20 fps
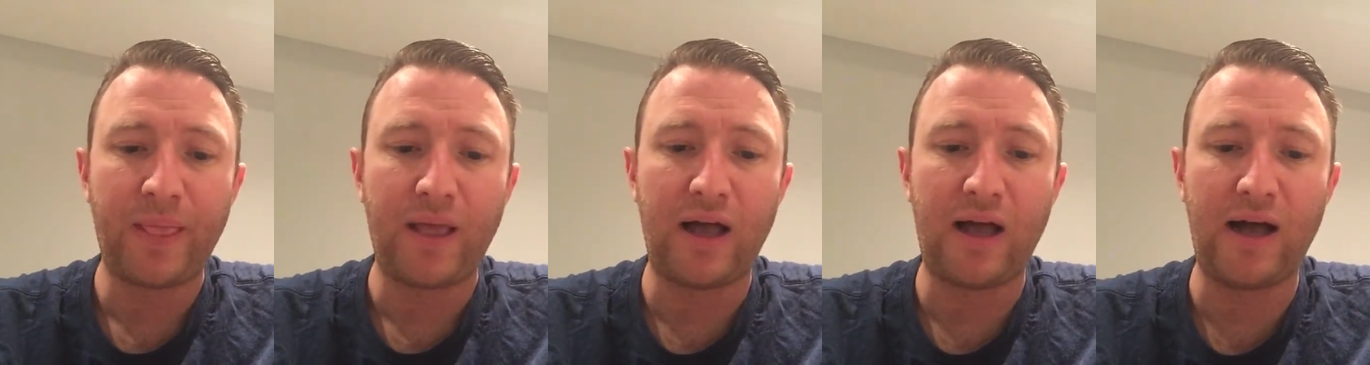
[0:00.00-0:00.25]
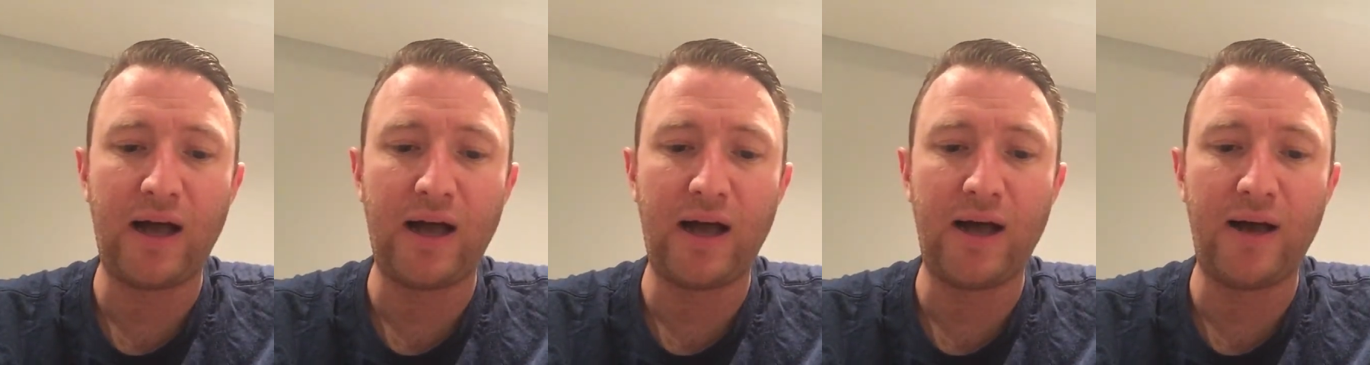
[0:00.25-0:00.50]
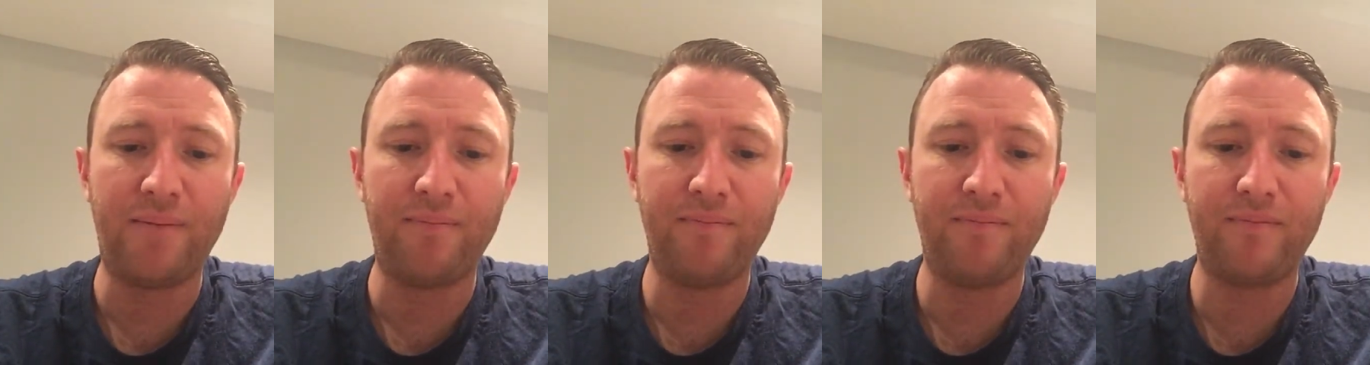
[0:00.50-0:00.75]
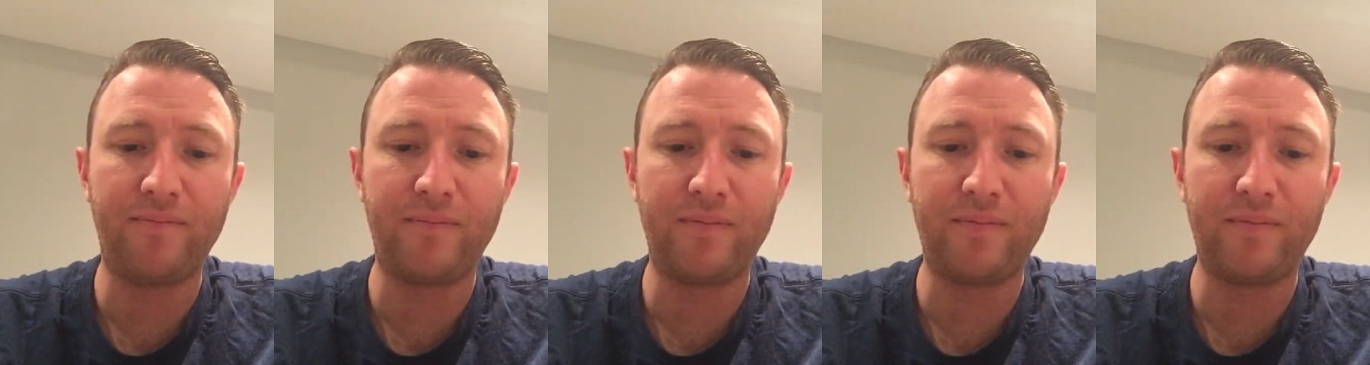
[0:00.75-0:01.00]

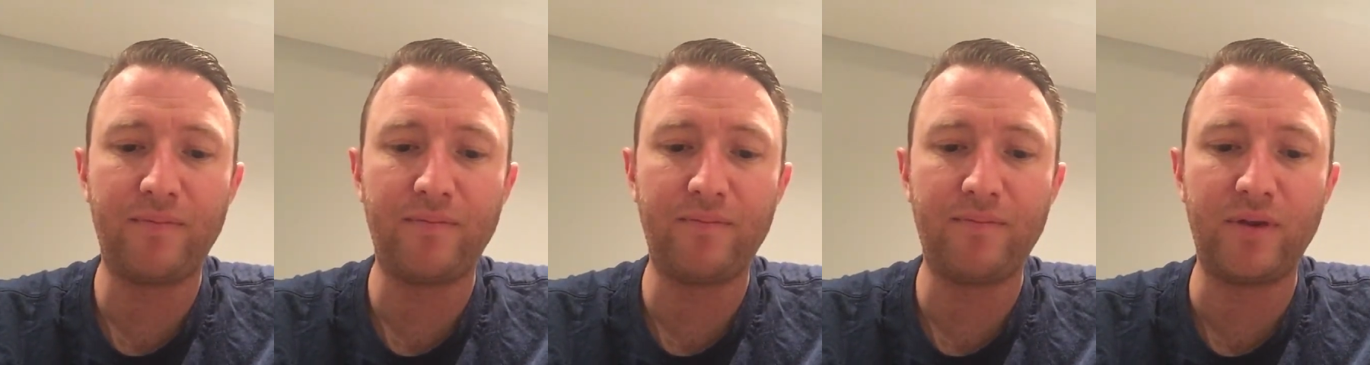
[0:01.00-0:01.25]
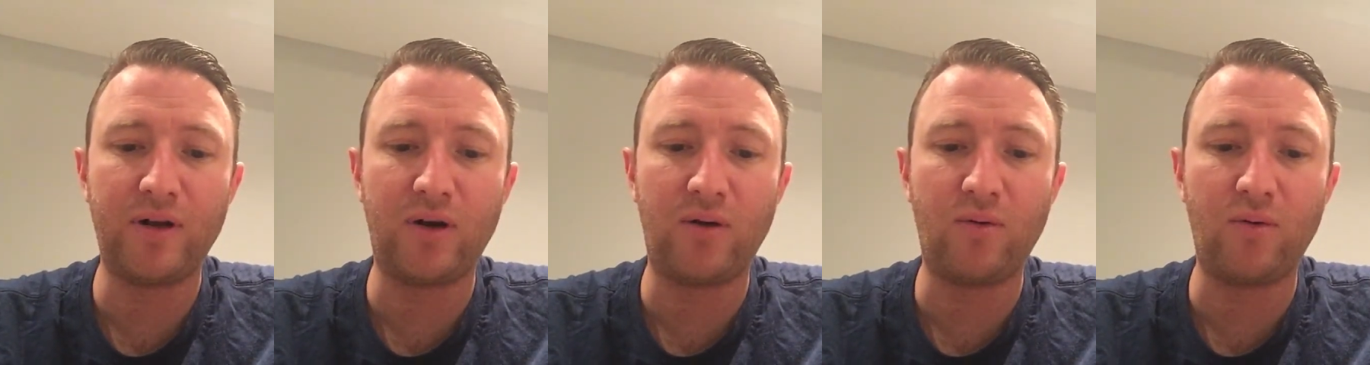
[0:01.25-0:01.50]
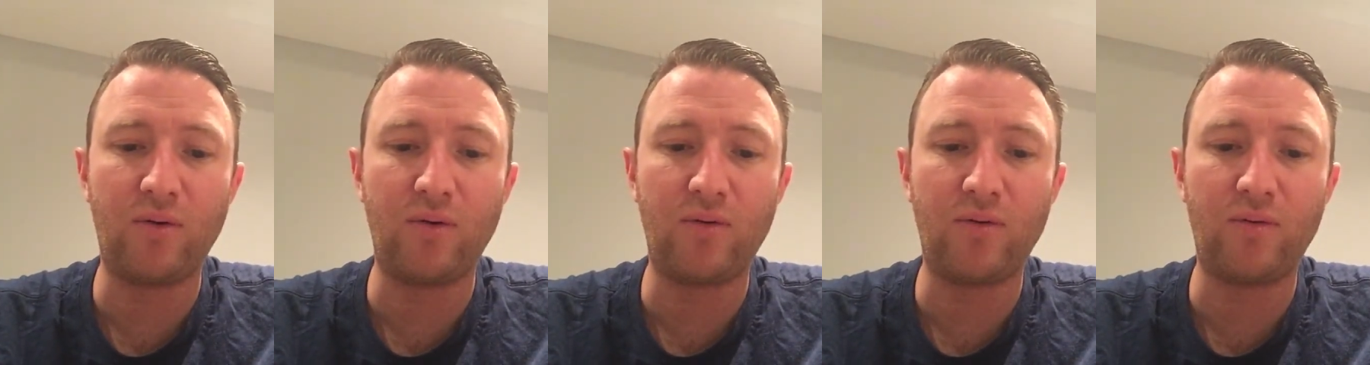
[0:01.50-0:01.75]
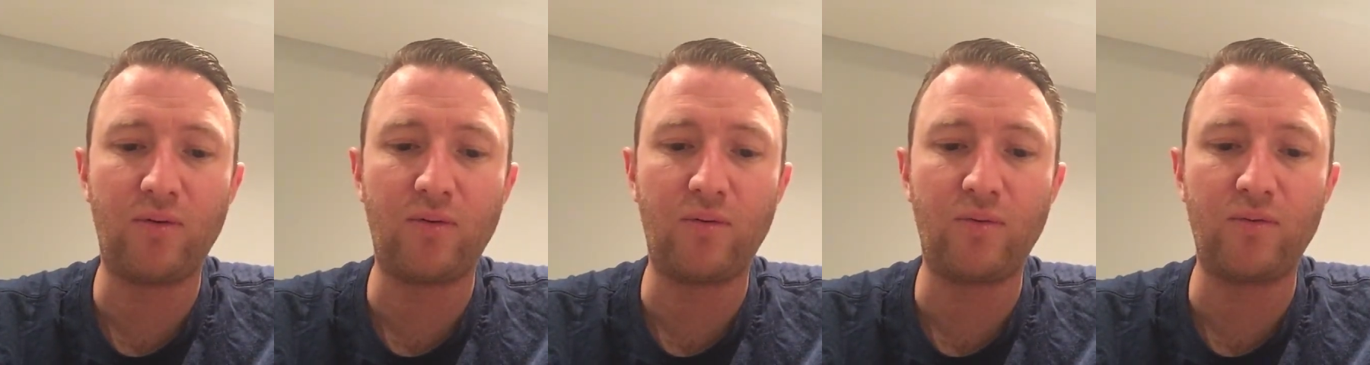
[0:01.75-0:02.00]
Um, you know,
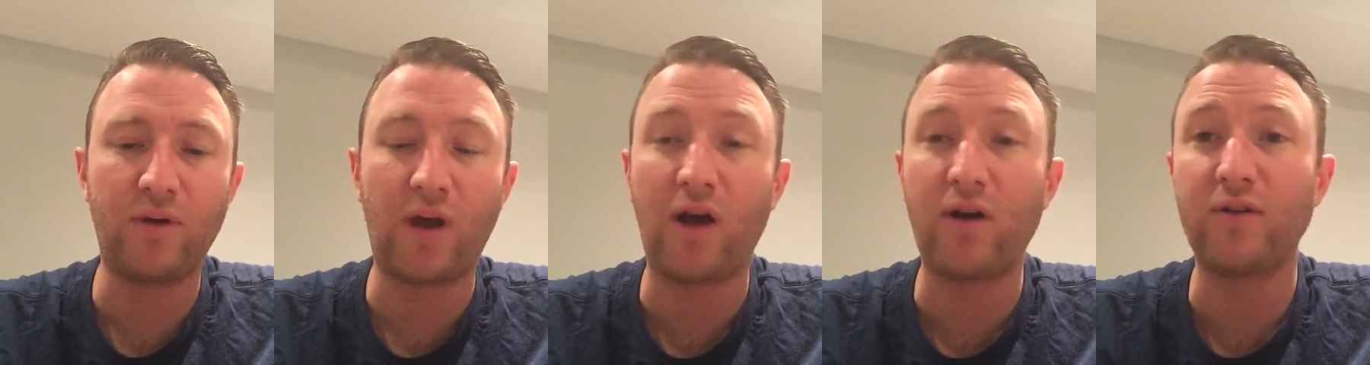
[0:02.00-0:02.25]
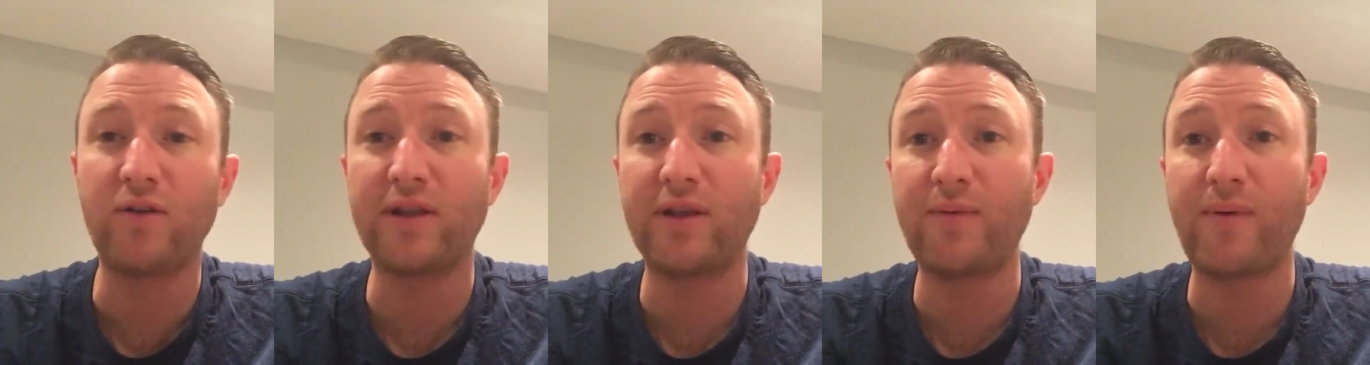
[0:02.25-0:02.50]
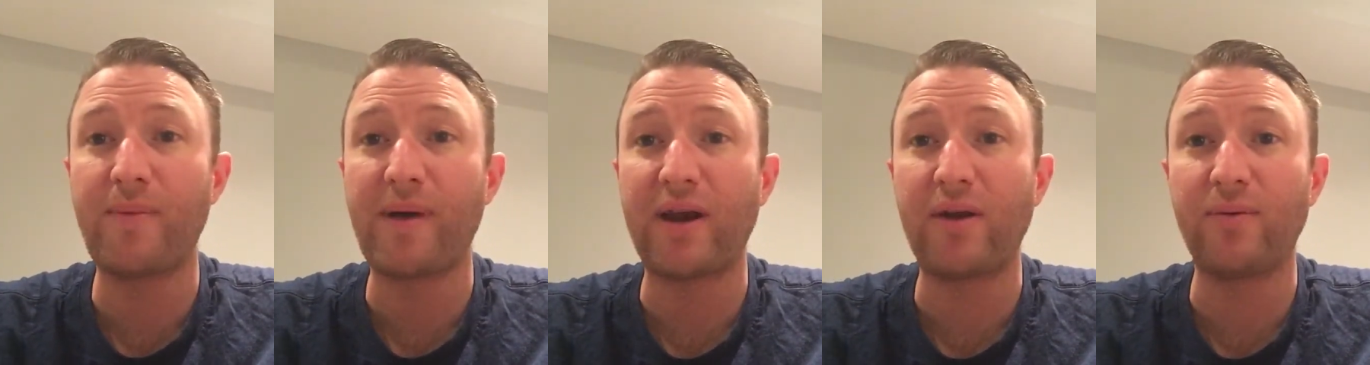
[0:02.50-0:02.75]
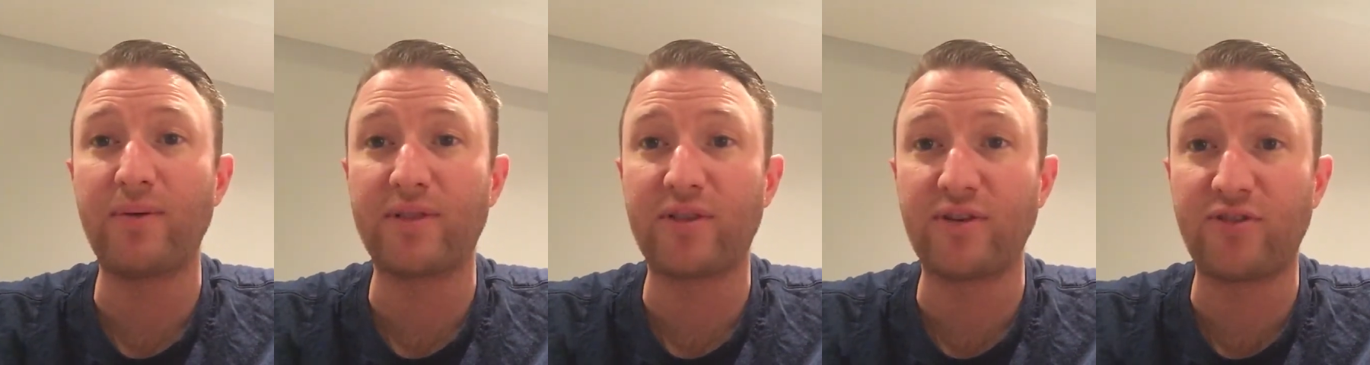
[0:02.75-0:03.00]
not only we
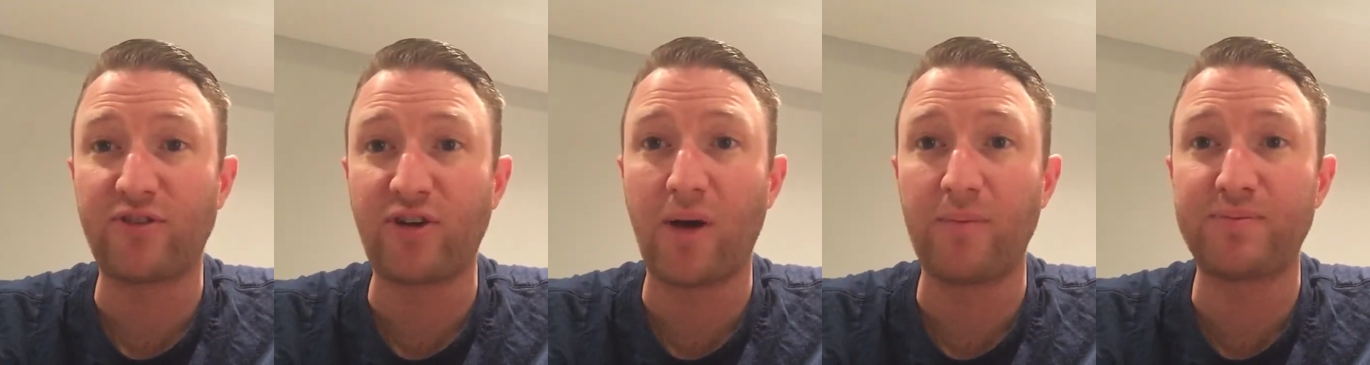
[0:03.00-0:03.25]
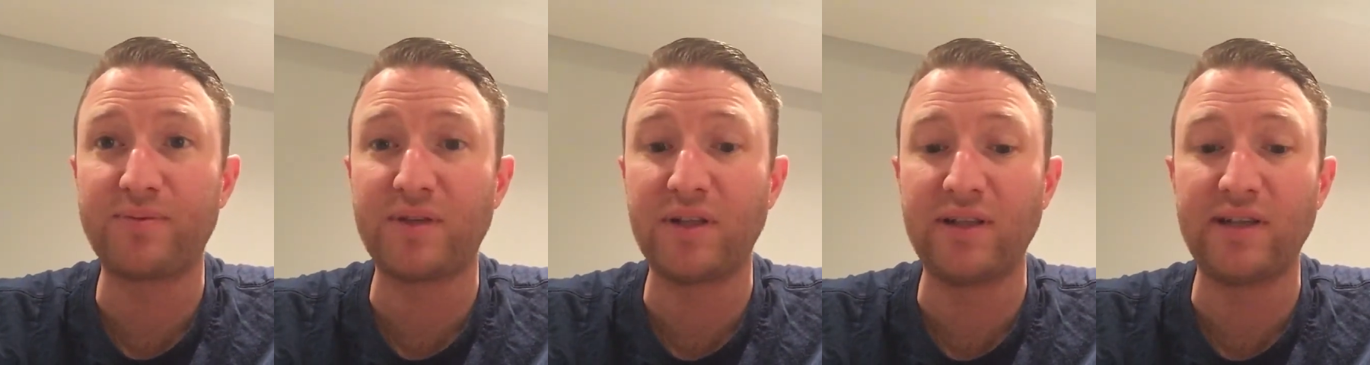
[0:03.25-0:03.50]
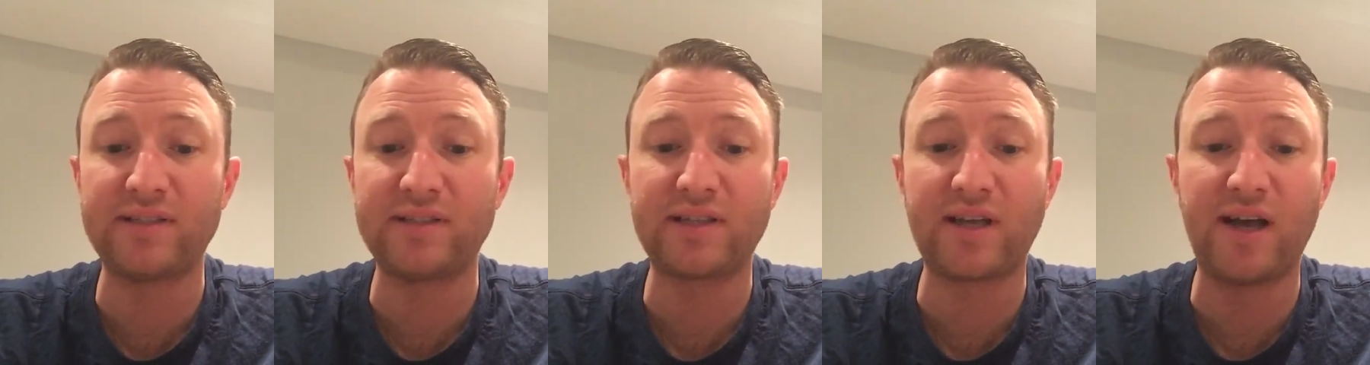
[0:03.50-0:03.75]
betting with the sharps in this,